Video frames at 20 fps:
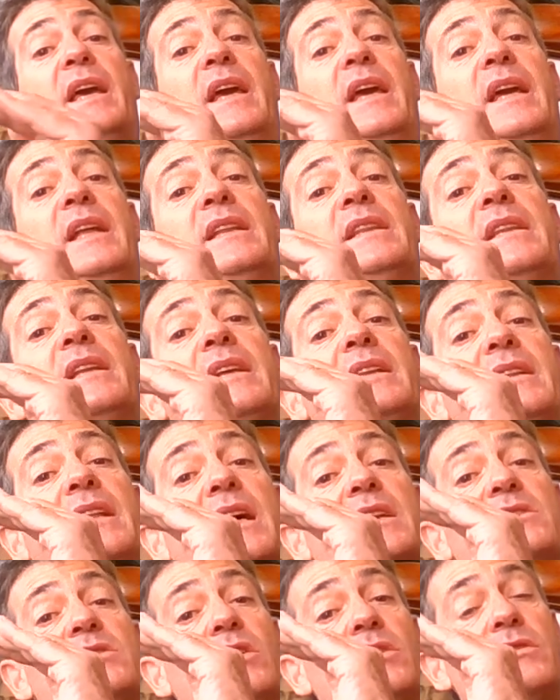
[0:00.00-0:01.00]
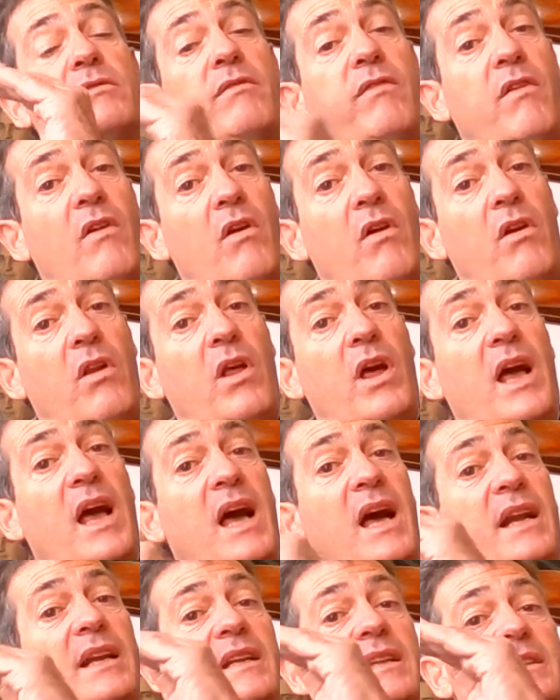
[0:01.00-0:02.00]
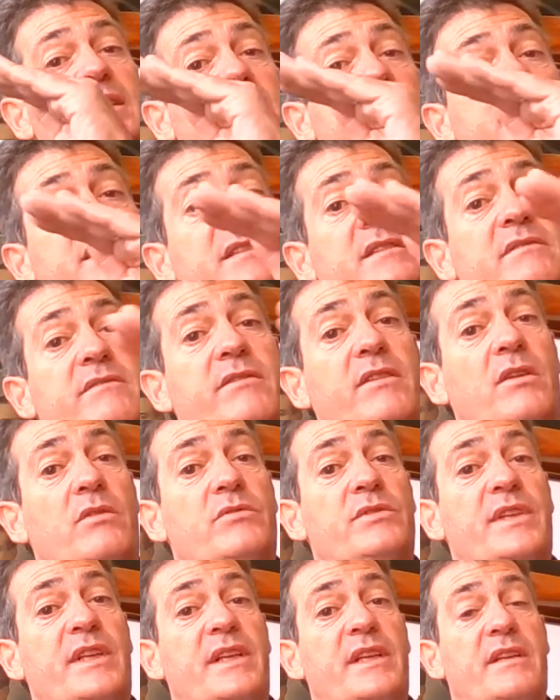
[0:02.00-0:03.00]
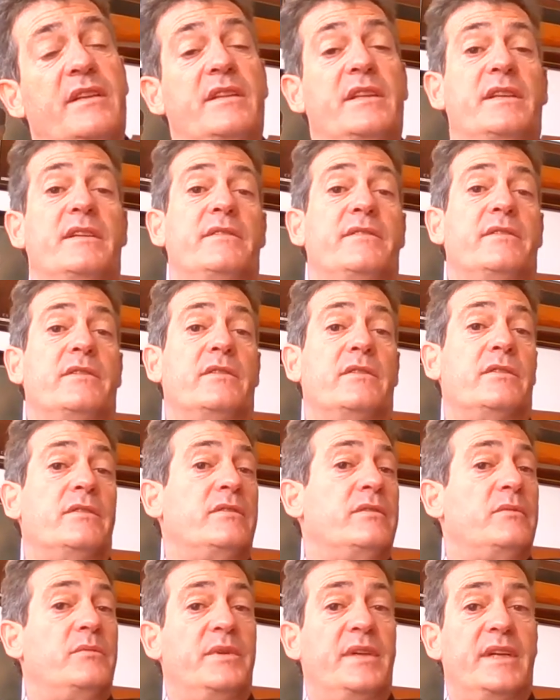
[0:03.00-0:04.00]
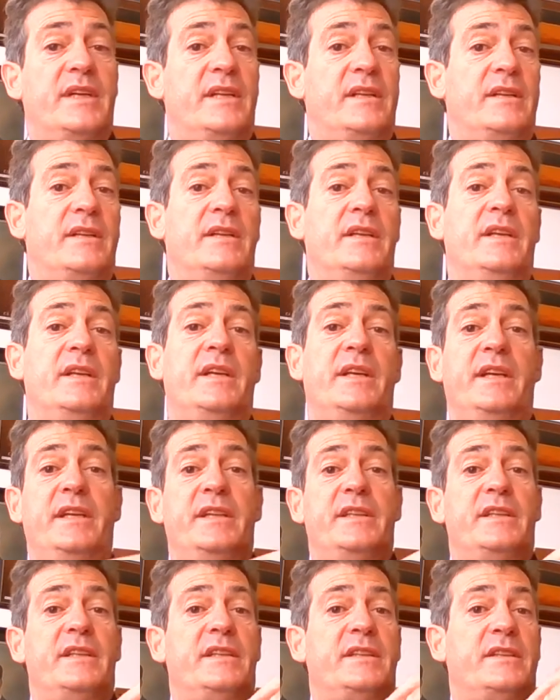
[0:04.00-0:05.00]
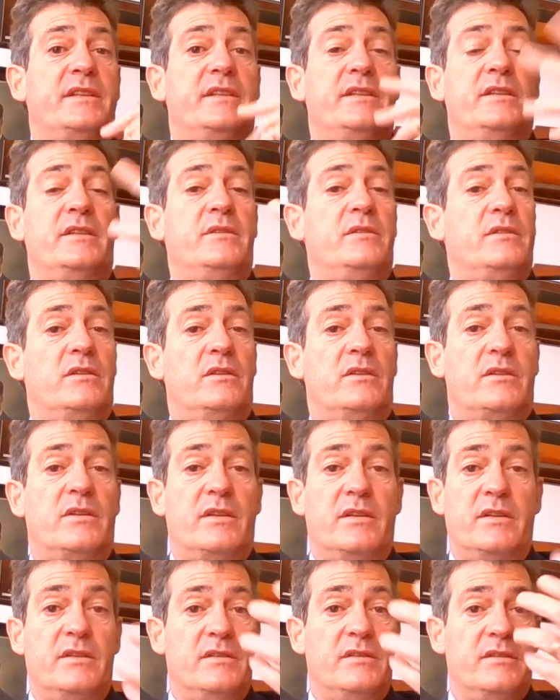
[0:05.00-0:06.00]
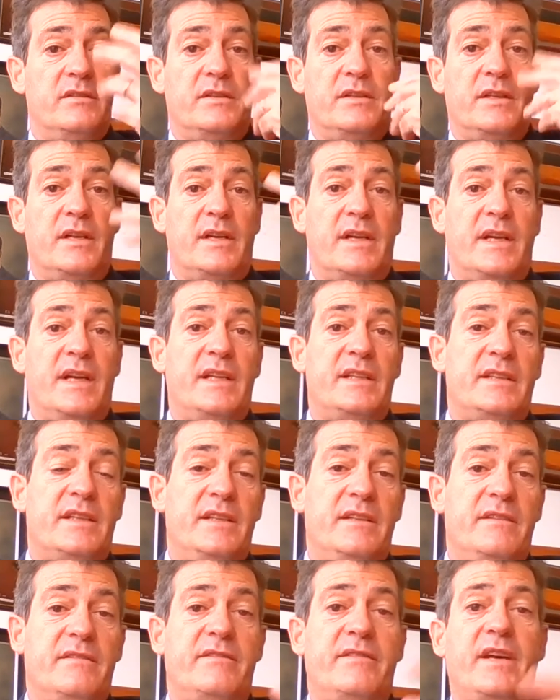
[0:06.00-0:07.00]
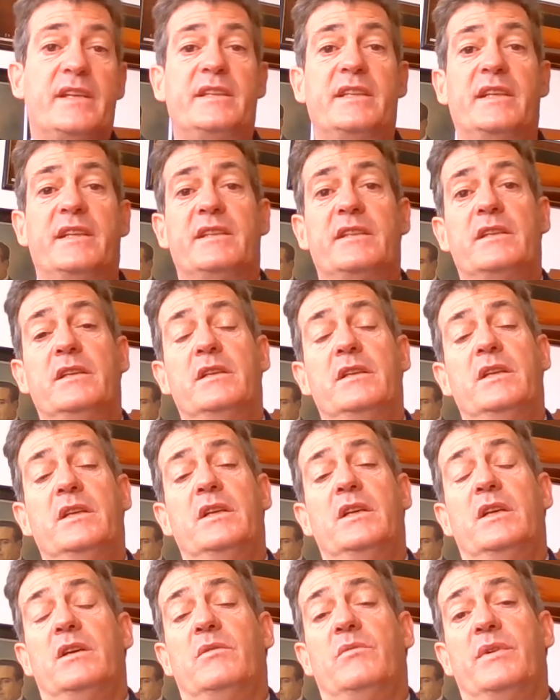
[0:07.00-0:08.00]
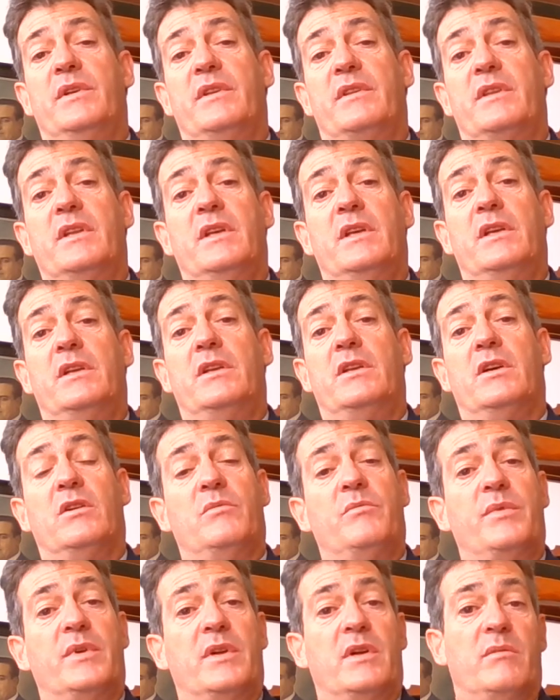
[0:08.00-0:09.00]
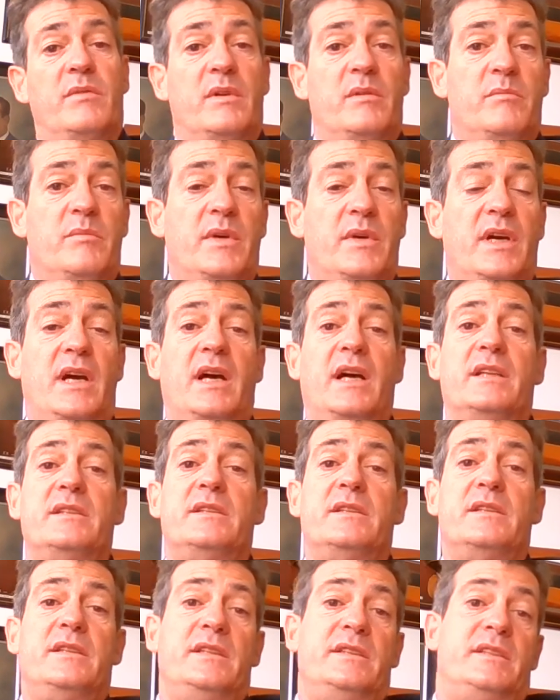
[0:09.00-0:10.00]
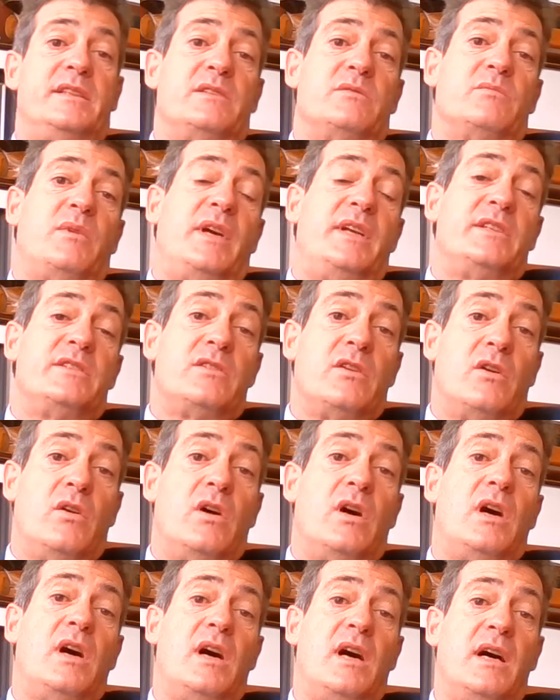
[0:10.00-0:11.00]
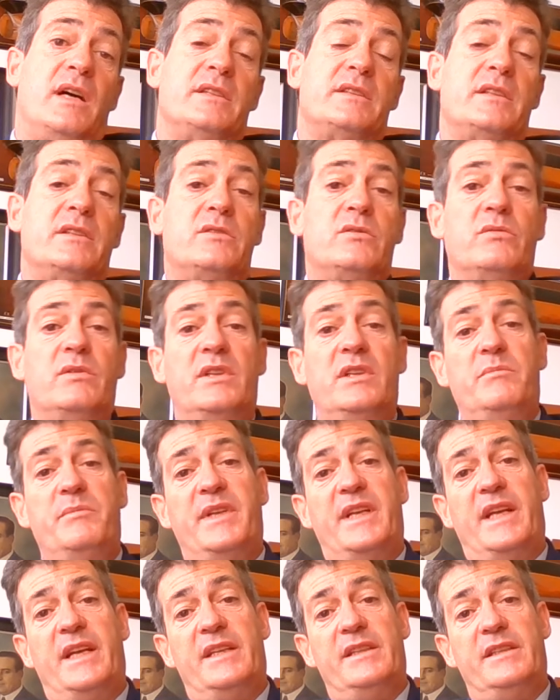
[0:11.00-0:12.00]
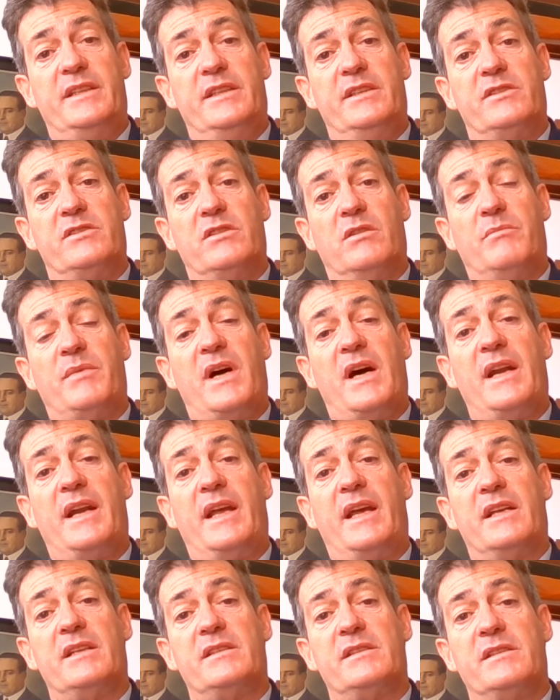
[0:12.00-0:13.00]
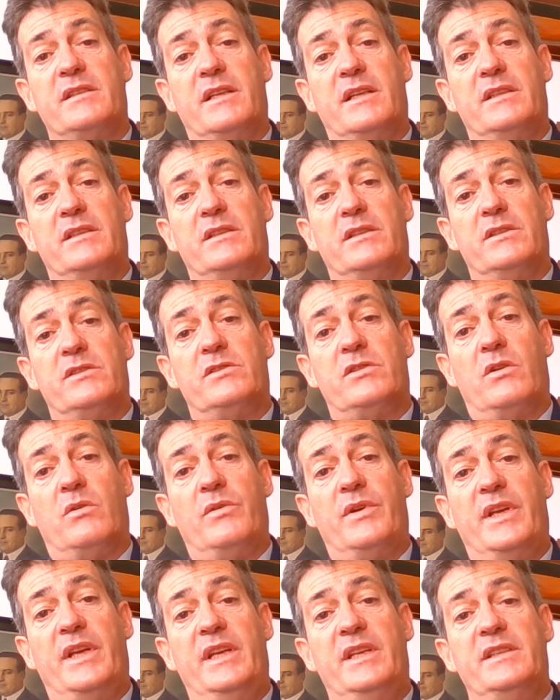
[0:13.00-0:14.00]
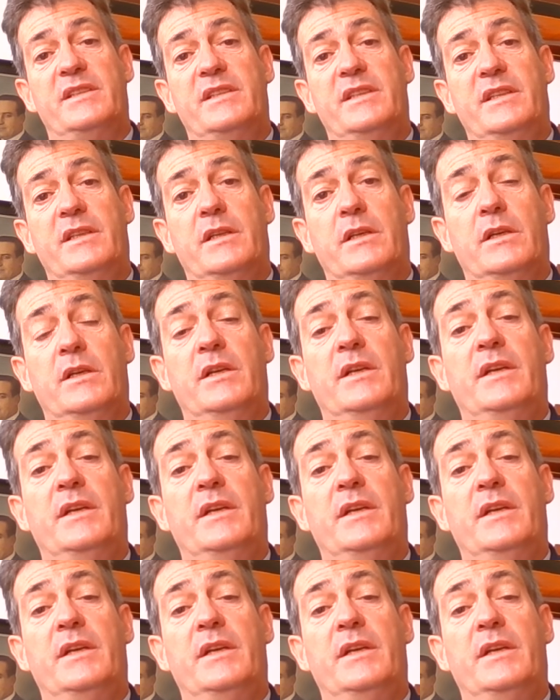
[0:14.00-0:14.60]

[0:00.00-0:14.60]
it does not fall and it is floating, therefore we can eat it or get infected with no problem. And this is why it's so hard to eliminate in some areas and so easy